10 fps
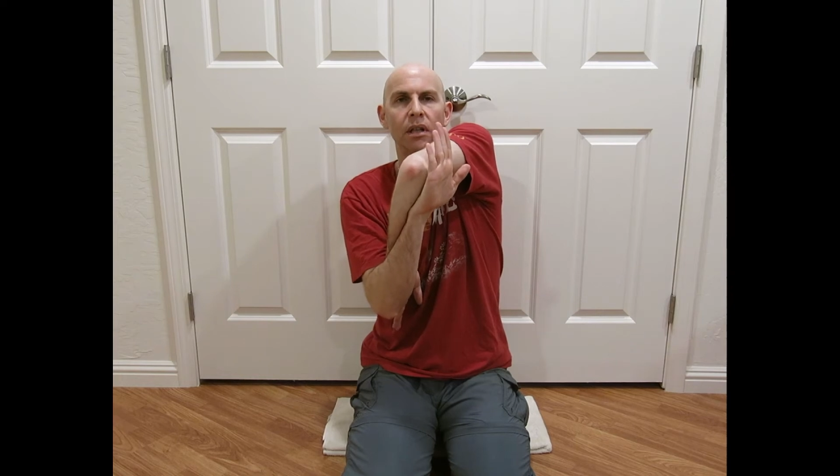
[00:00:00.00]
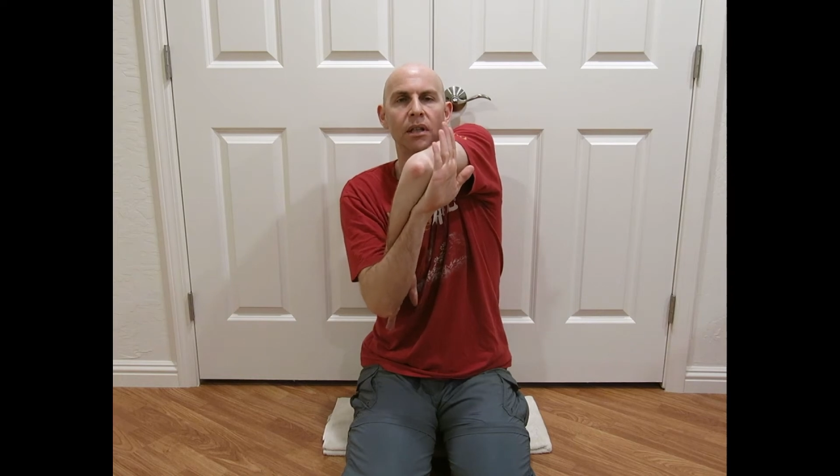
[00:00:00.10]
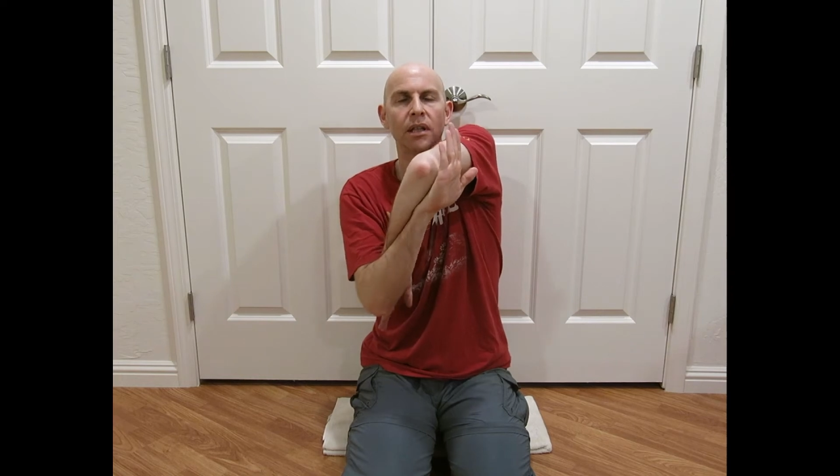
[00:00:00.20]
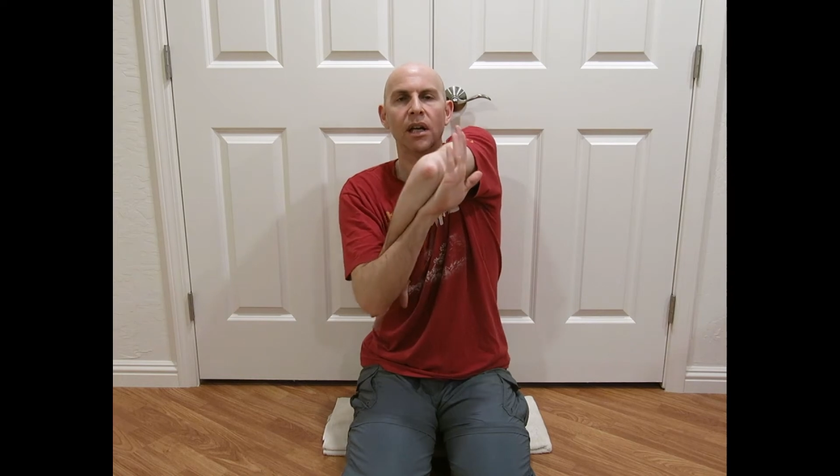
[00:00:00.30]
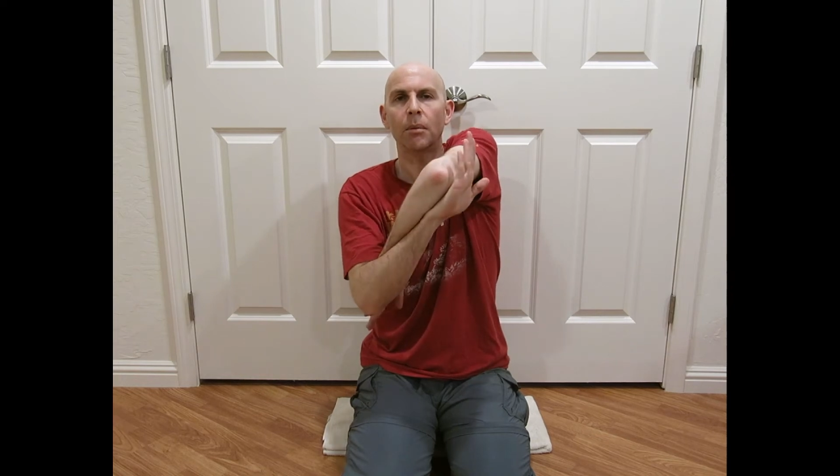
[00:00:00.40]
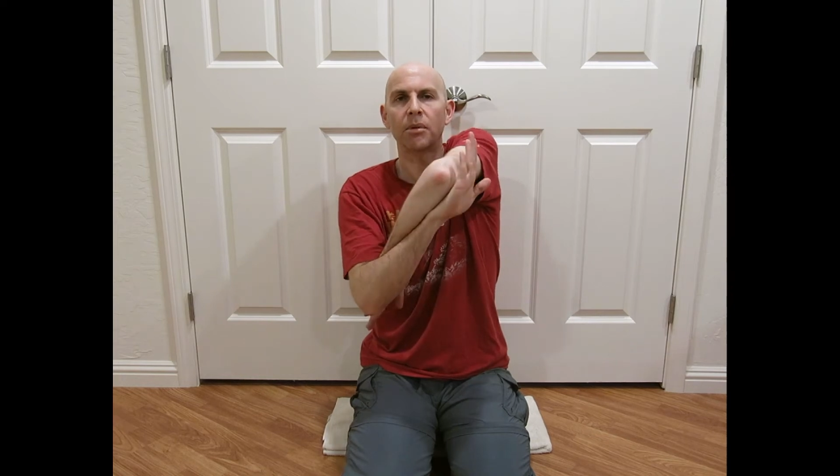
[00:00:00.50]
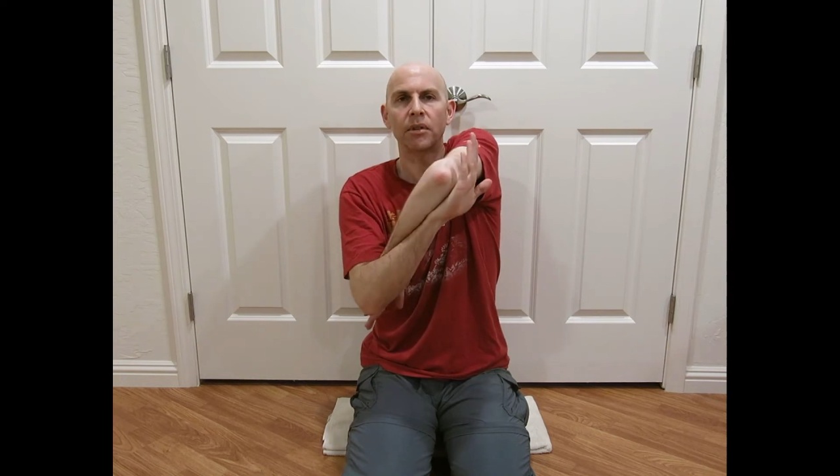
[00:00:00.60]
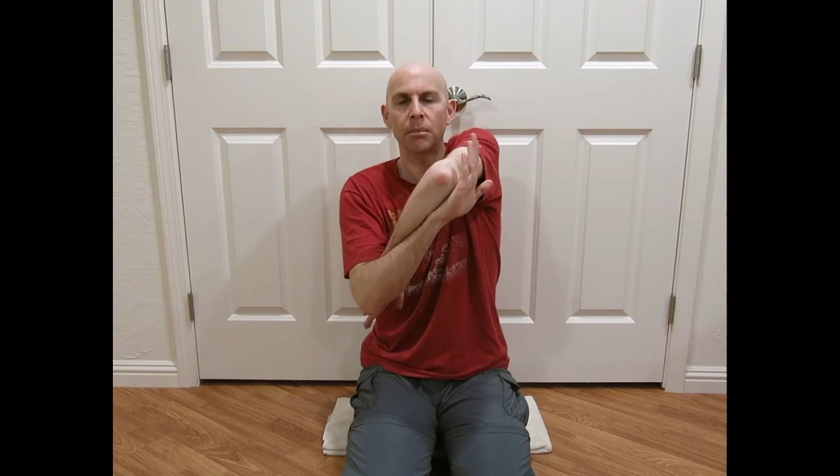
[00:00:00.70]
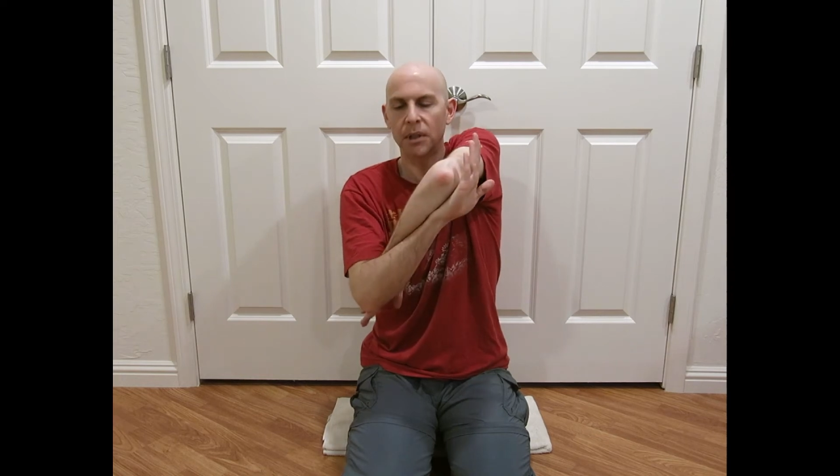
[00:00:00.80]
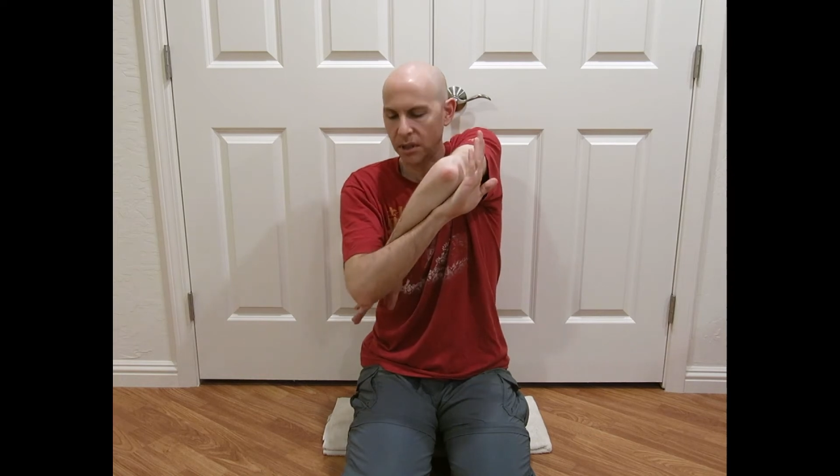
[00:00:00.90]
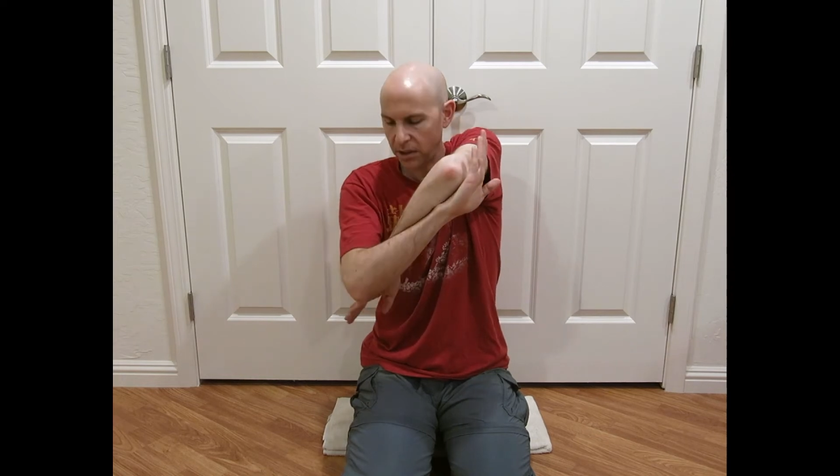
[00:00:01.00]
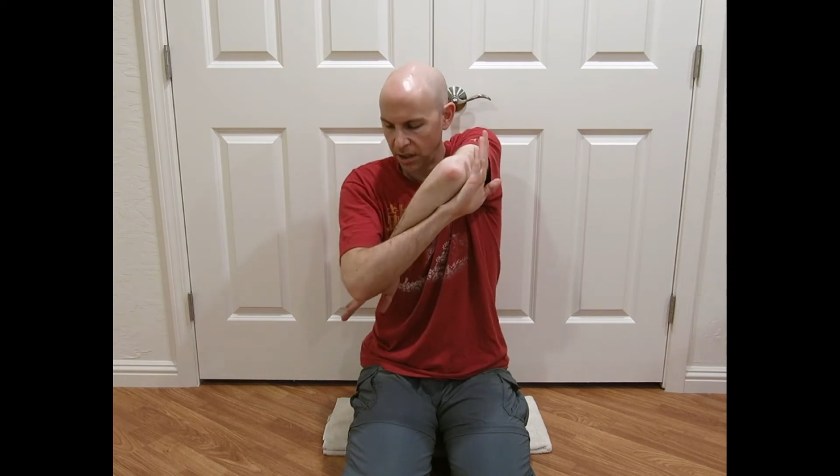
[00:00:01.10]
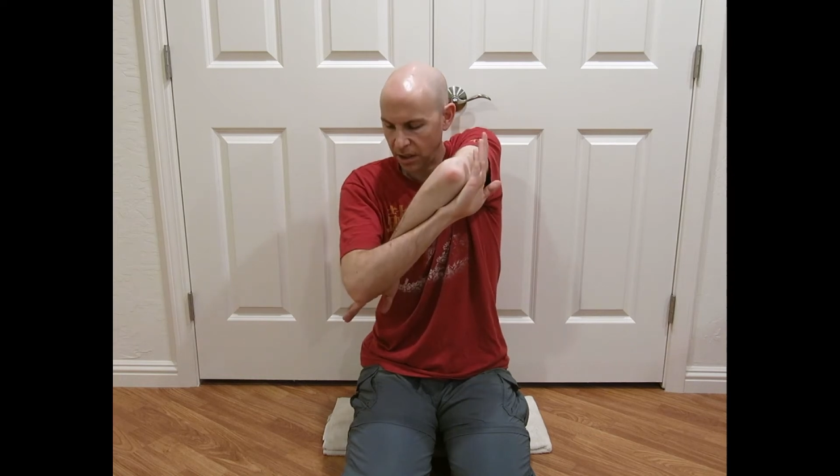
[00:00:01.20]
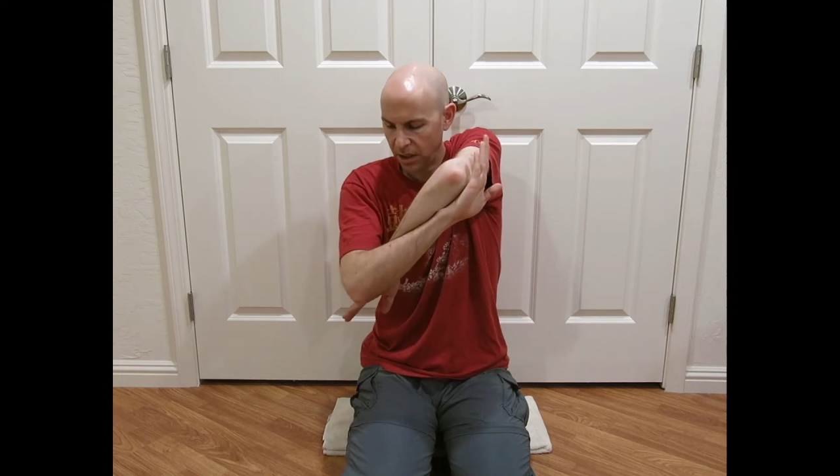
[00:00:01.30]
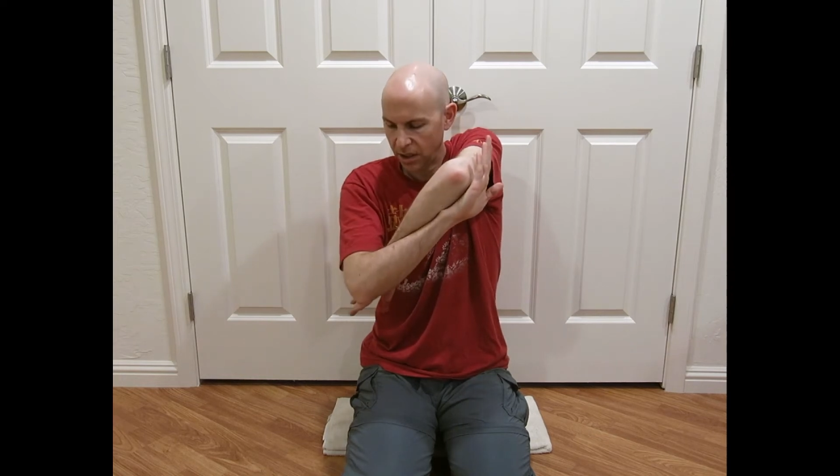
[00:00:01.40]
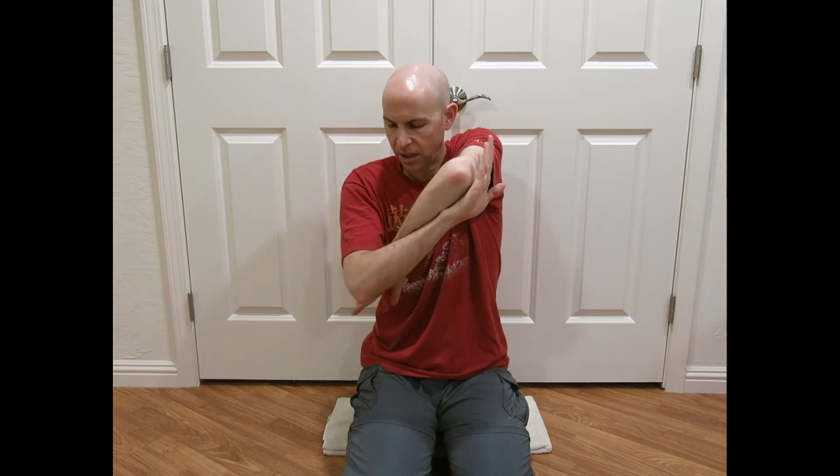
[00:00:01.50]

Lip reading: To help stability,